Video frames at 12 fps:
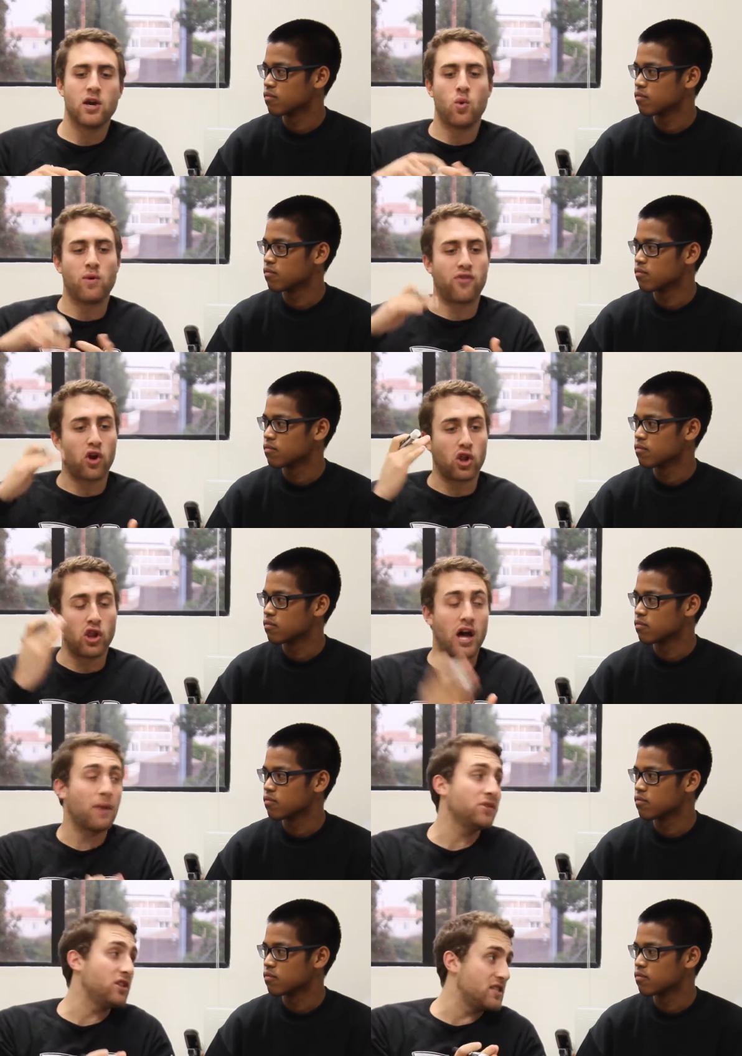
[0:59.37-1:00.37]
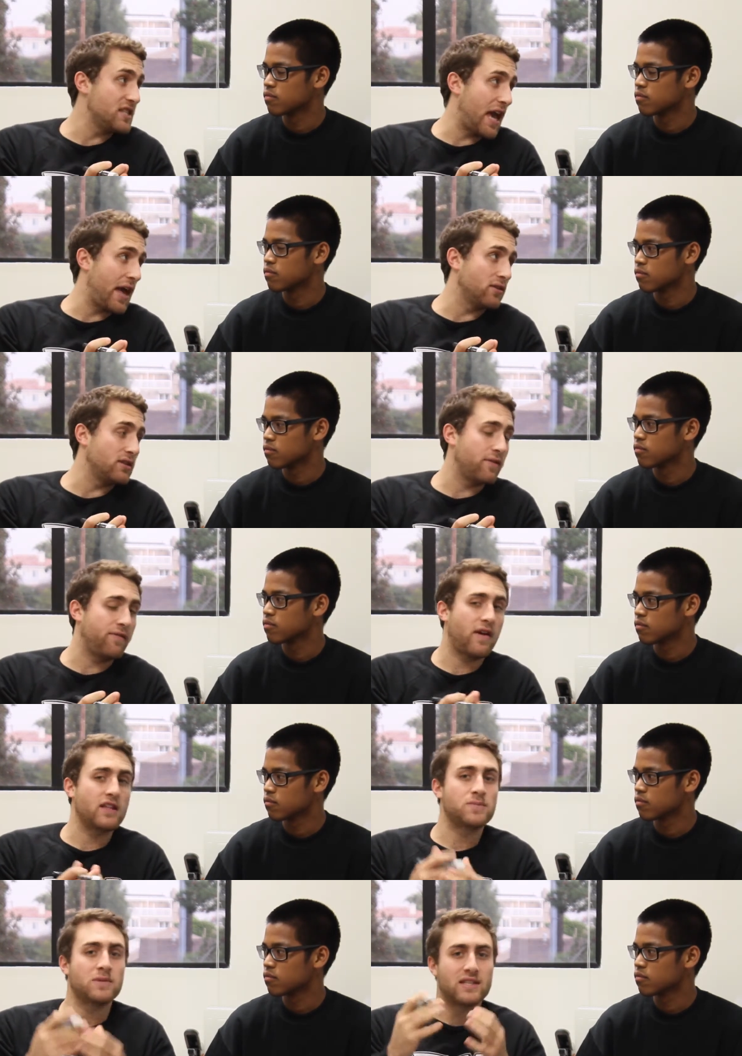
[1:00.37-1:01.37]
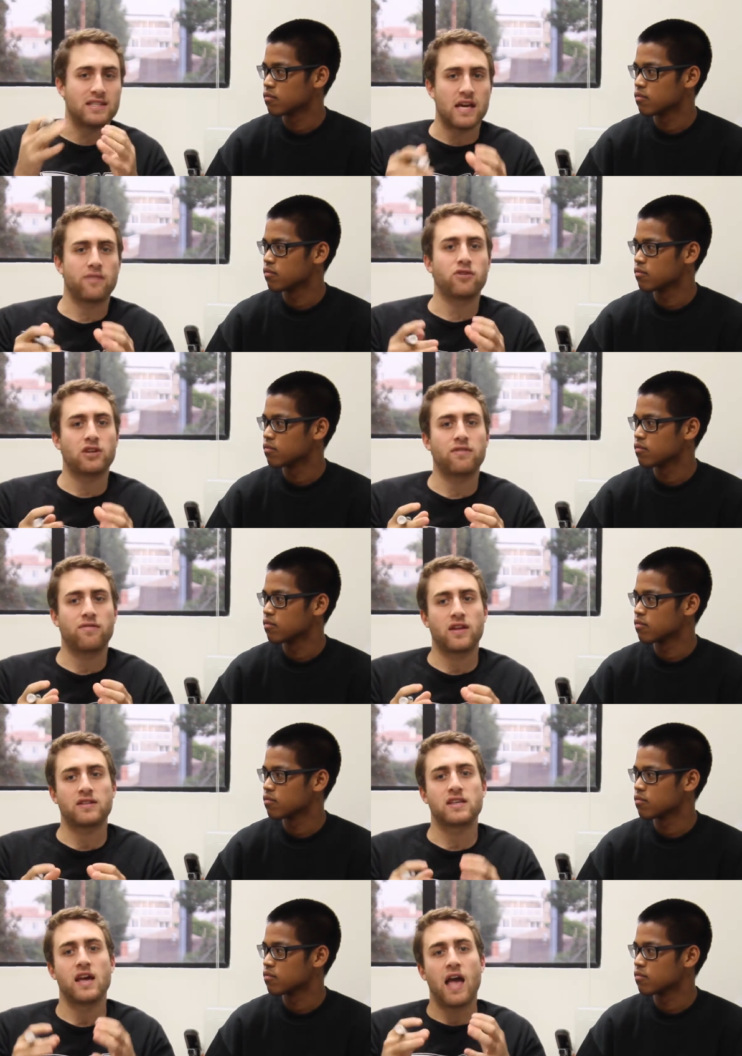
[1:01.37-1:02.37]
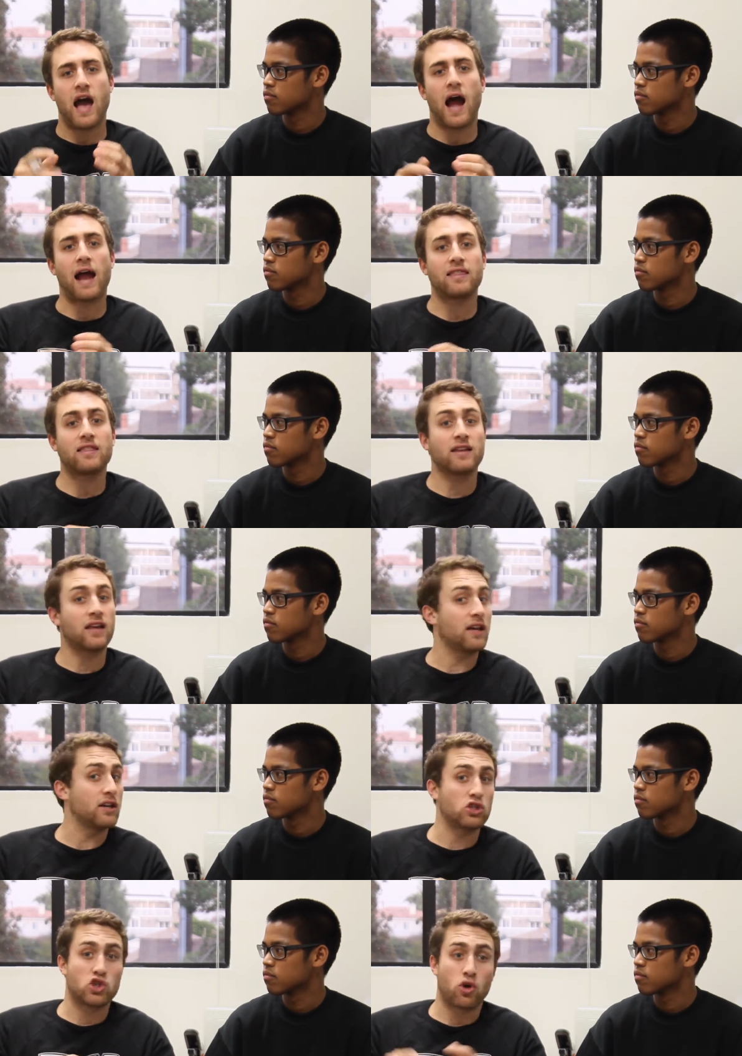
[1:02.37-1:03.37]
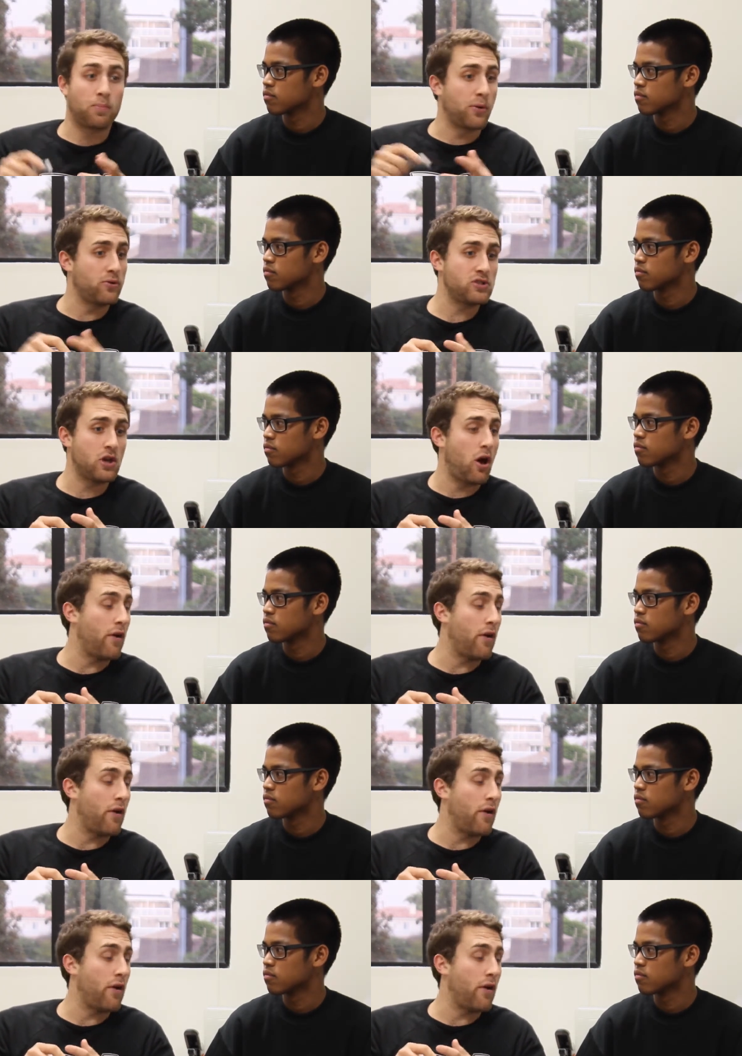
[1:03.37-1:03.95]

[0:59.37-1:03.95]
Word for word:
Speaker 1: We've heard a lot about the Seattle defense, but the Denver defense, I think, can control Percy